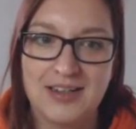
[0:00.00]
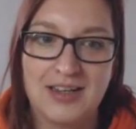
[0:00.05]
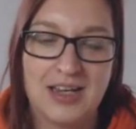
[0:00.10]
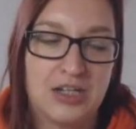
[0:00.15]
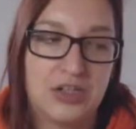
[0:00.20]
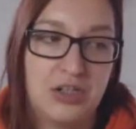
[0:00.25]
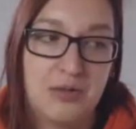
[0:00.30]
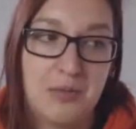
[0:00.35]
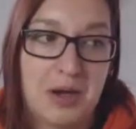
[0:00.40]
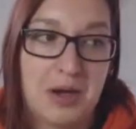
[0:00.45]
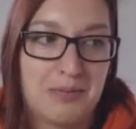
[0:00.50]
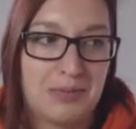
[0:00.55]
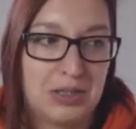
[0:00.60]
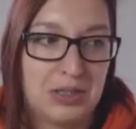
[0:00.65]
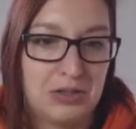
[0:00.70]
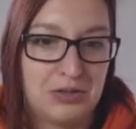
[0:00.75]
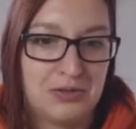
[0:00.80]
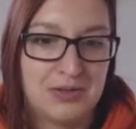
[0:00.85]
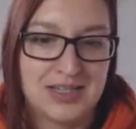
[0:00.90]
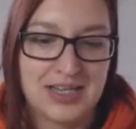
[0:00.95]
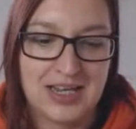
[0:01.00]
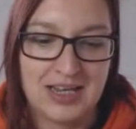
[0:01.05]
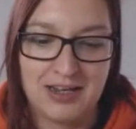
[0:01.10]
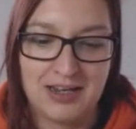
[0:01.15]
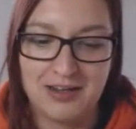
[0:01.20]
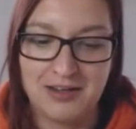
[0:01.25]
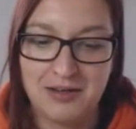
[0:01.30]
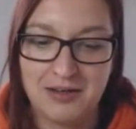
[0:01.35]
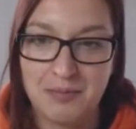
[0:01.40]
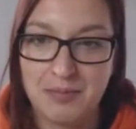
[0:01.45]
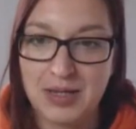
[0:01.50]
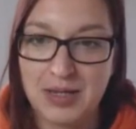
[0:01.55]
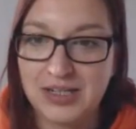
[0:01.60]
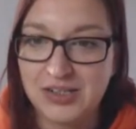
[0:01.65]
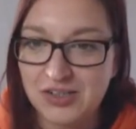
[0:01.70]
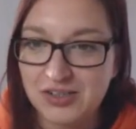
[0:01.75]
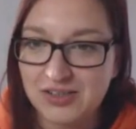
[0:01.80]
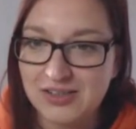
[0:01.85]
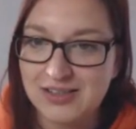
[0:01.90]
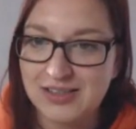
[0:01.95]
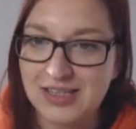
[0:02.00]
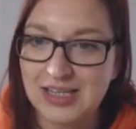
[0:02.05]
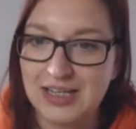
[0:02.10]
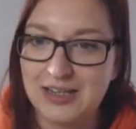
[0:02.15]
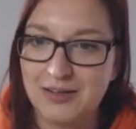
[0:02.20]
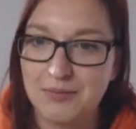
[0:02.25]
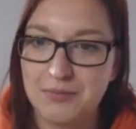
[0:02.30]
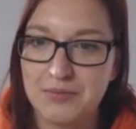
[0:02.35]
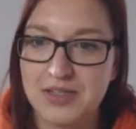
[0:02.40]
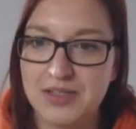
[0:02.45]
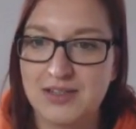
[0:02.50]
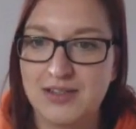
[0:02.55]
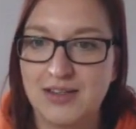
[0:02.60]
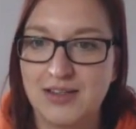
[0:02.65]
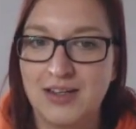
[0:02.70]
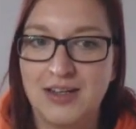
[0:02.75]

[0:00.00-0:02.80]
and you might be using pension schemes.